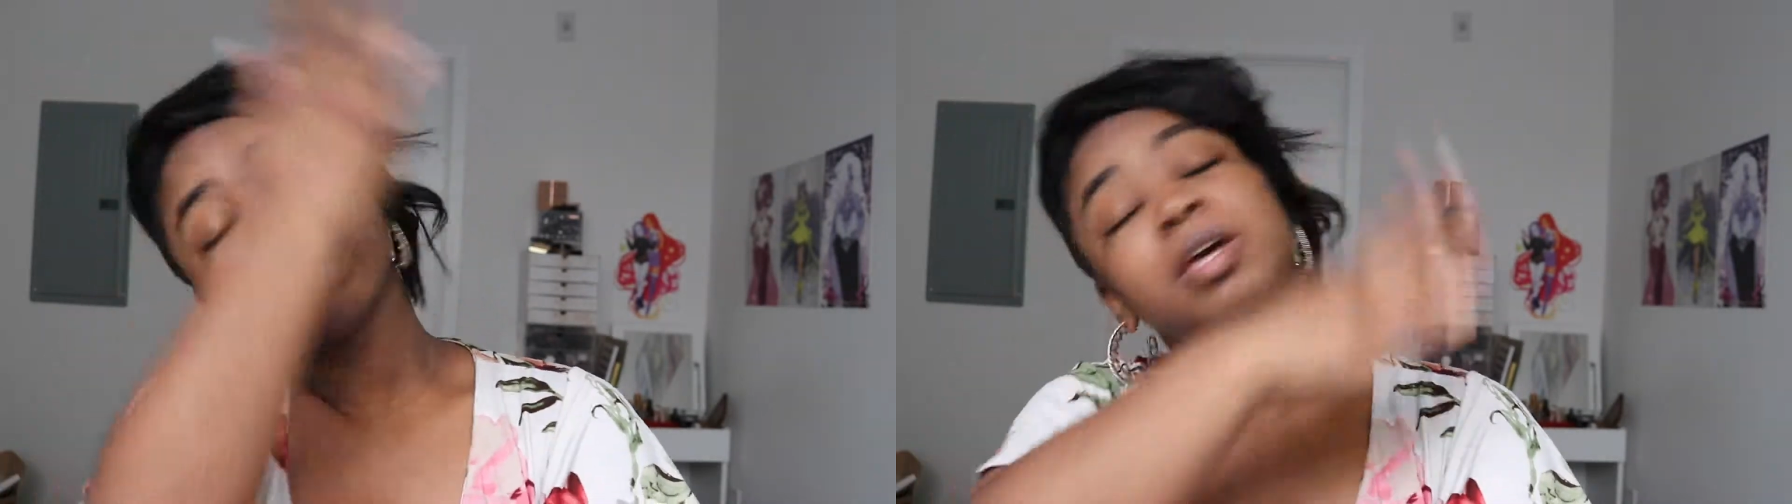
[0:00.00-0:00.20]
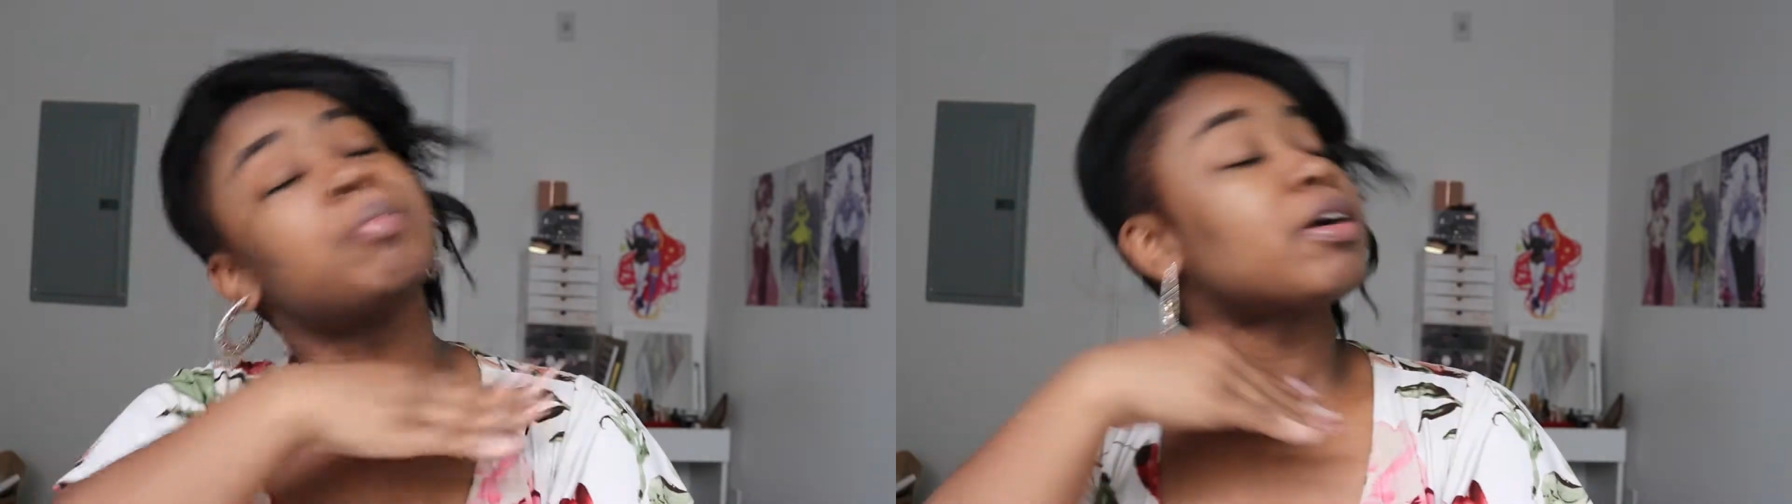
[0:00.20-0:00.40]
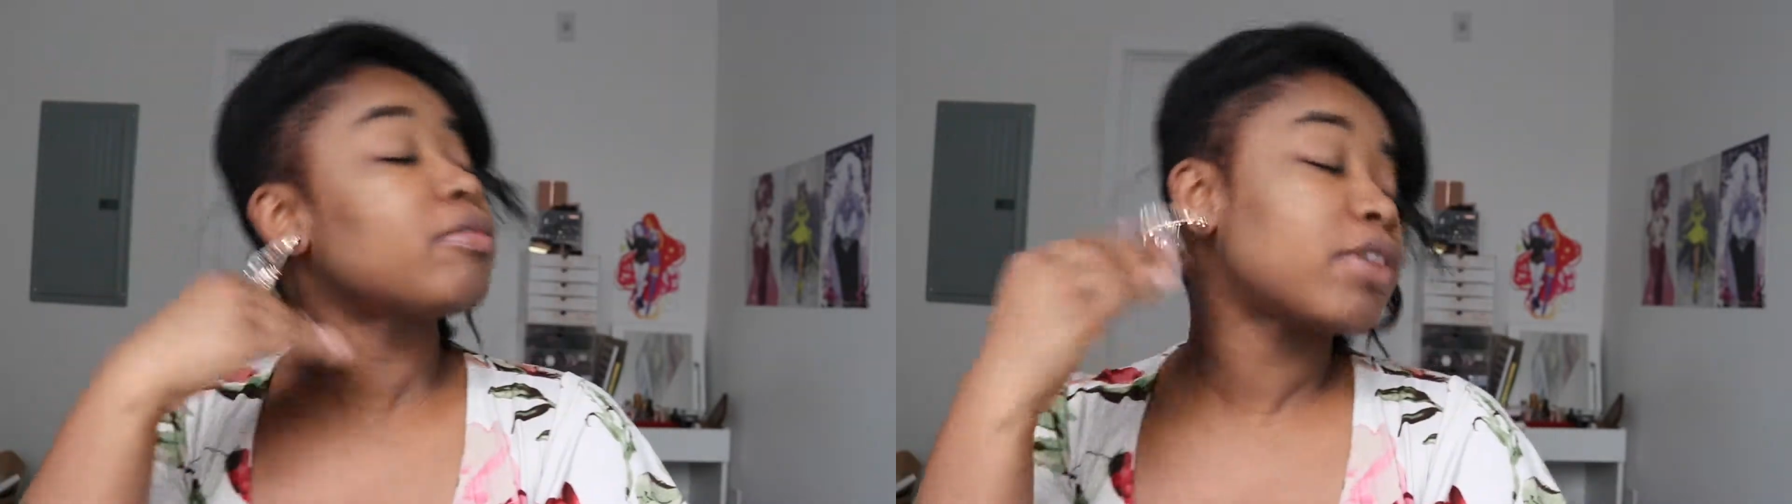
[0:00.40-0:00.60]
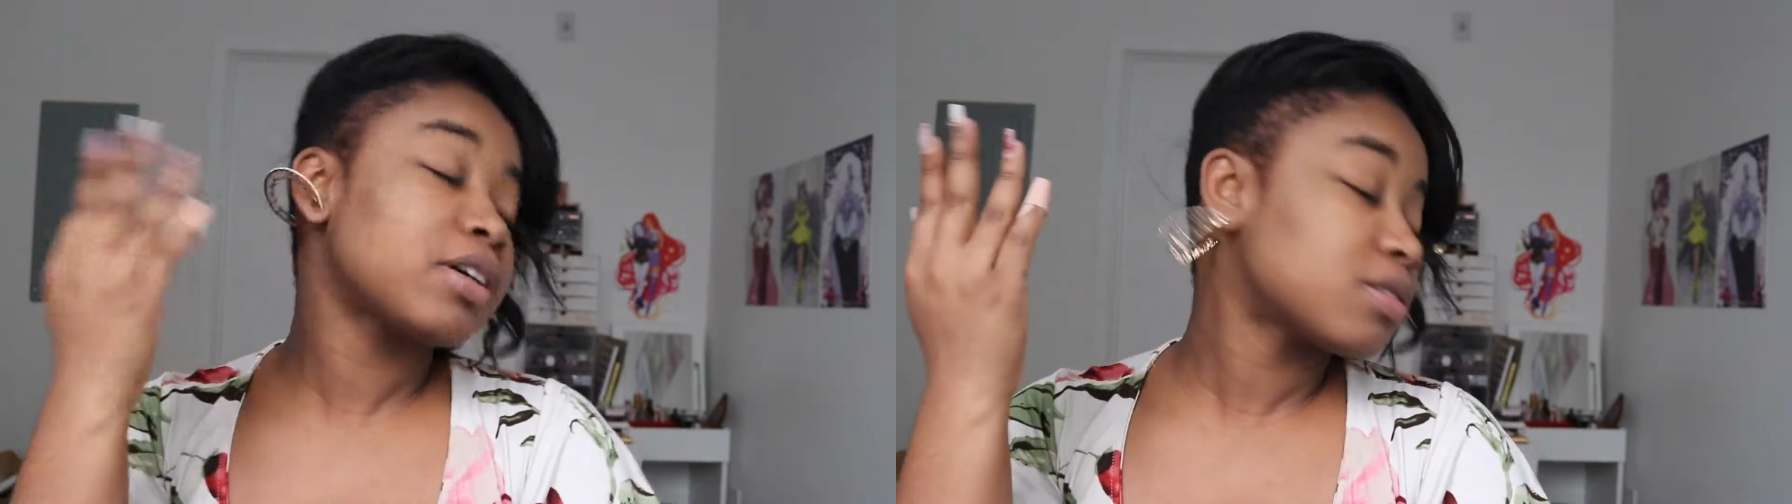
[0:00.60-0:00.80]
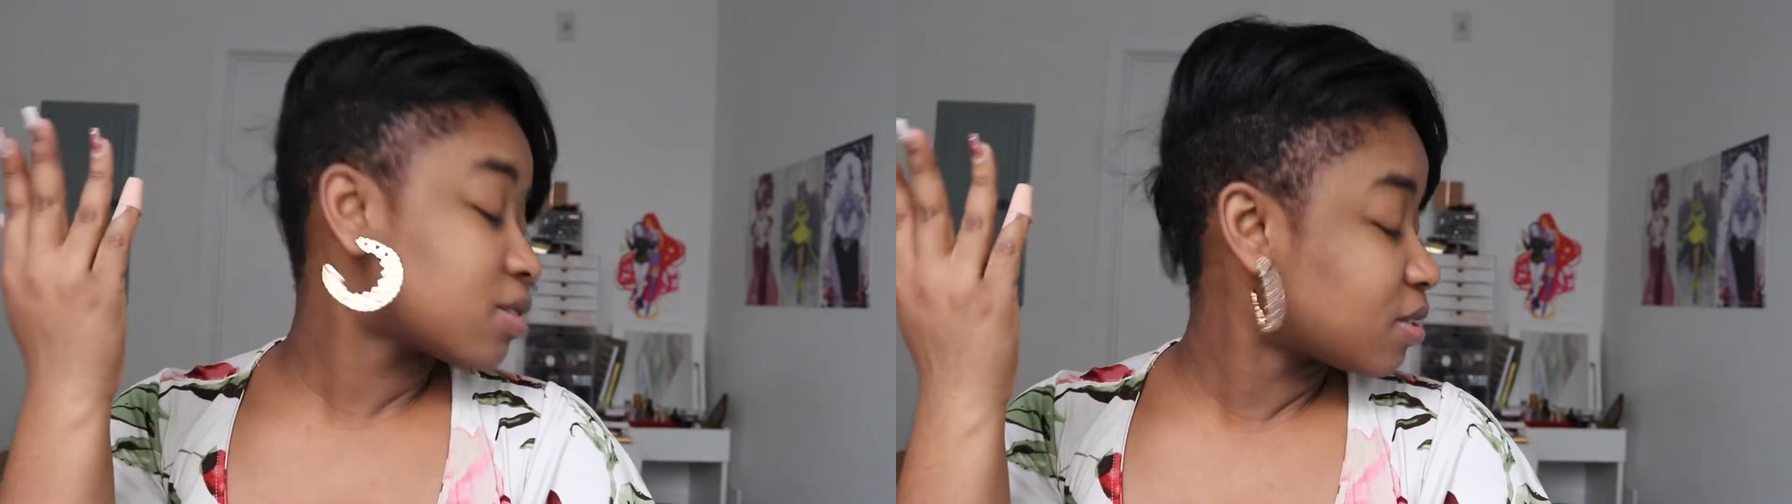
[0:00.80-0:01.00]
with a bare
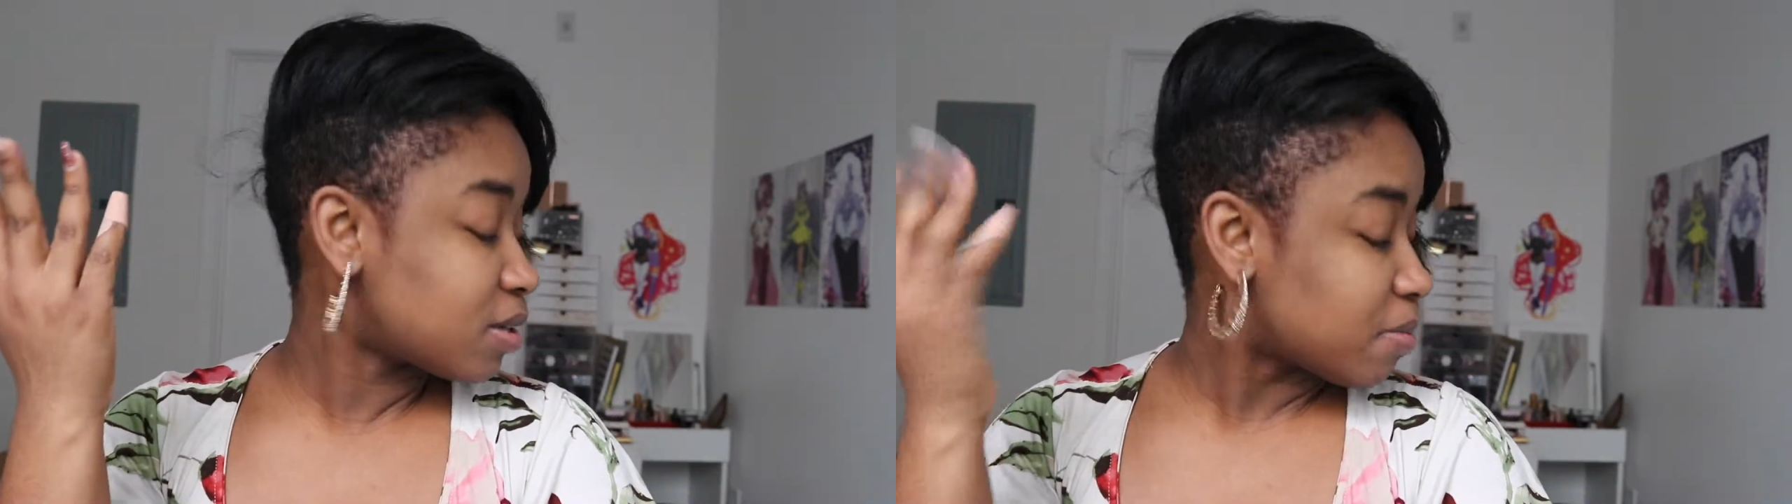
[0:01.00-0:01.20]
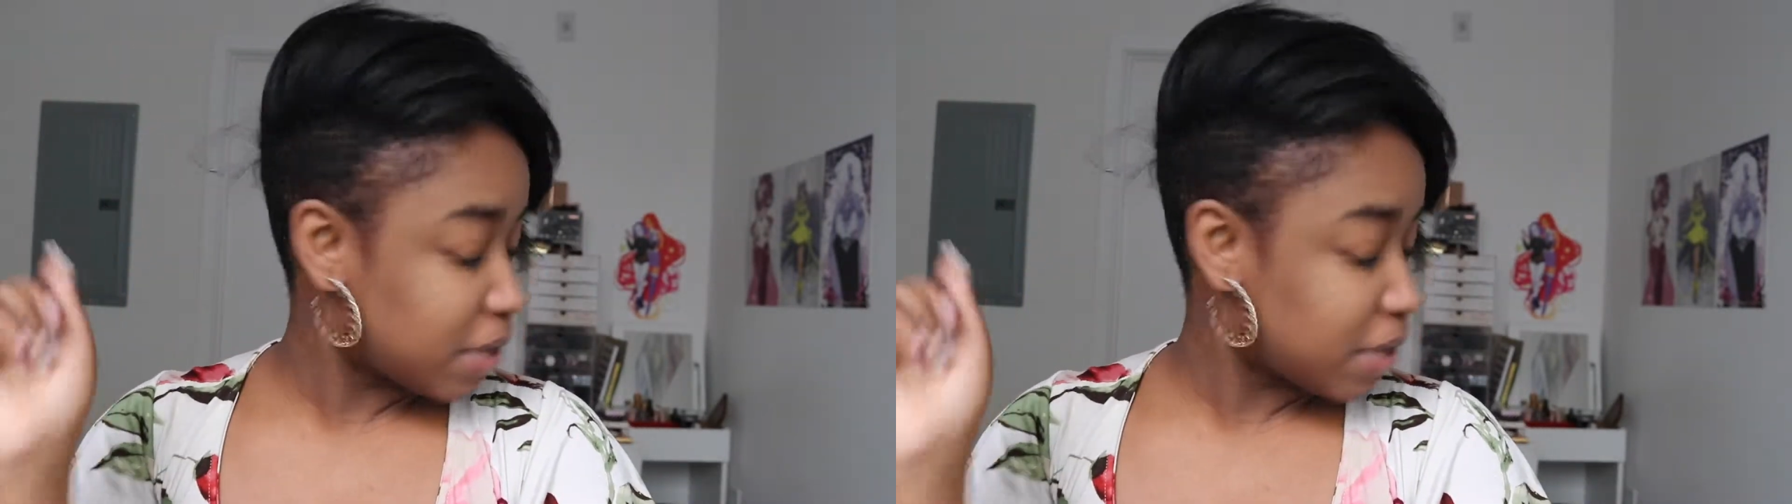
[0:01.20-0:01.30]
face